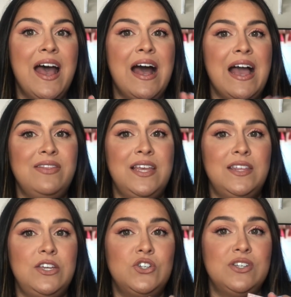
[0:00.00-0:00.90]
I think
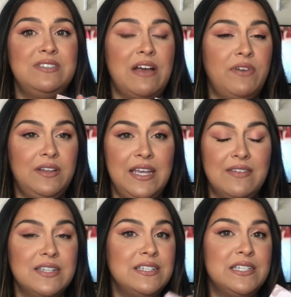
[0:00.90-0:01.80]
that you should definitely get
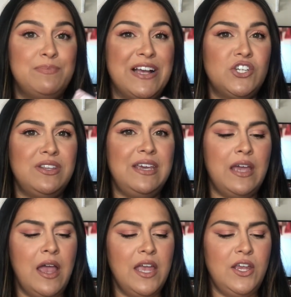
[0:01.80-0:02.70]
this, especially,
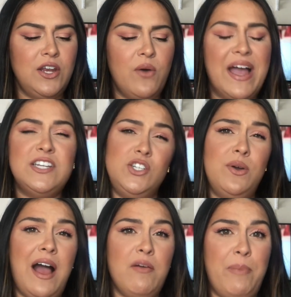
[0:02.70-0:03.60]
you know, I do
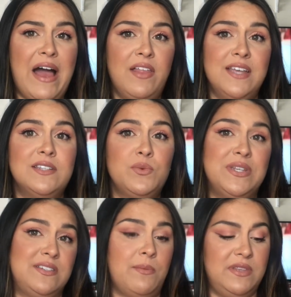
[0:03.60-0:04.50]
have palettes with
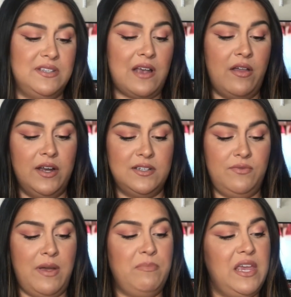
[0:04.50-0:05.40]
some of these colors, if
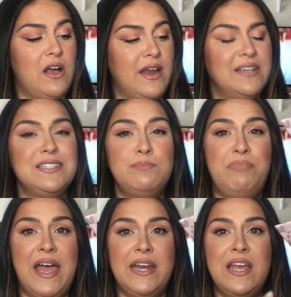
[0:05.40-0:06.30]
I'm being honest,
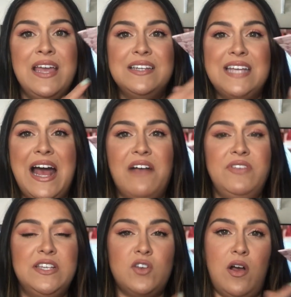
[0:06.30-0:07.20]
but to have
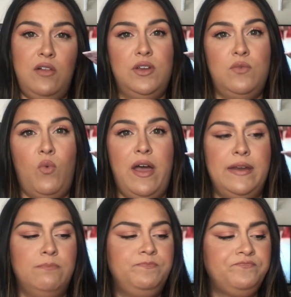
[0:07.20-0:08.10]
these all in
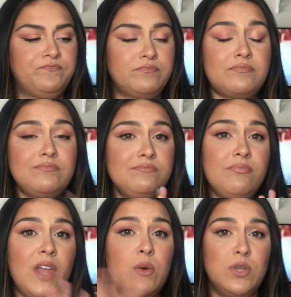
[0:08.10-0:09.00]
one
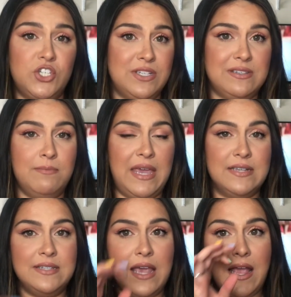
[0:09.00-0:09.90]
was just
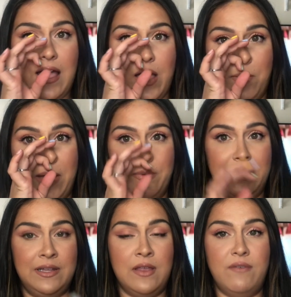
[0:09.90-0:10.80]
amazing. I
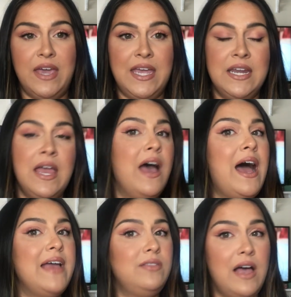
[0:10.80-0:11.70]
really love it.
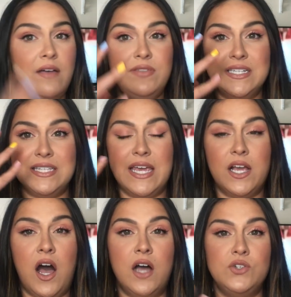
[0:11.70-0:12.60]
I love this like
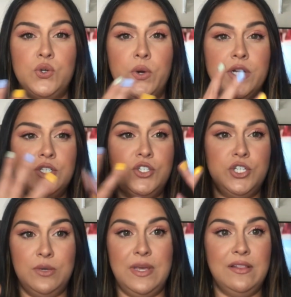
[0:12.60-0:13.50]
contoured
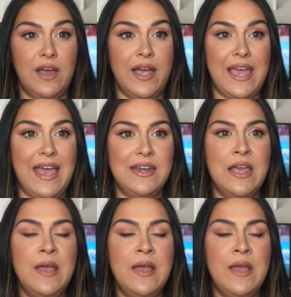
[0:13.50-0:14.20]
dewy look. And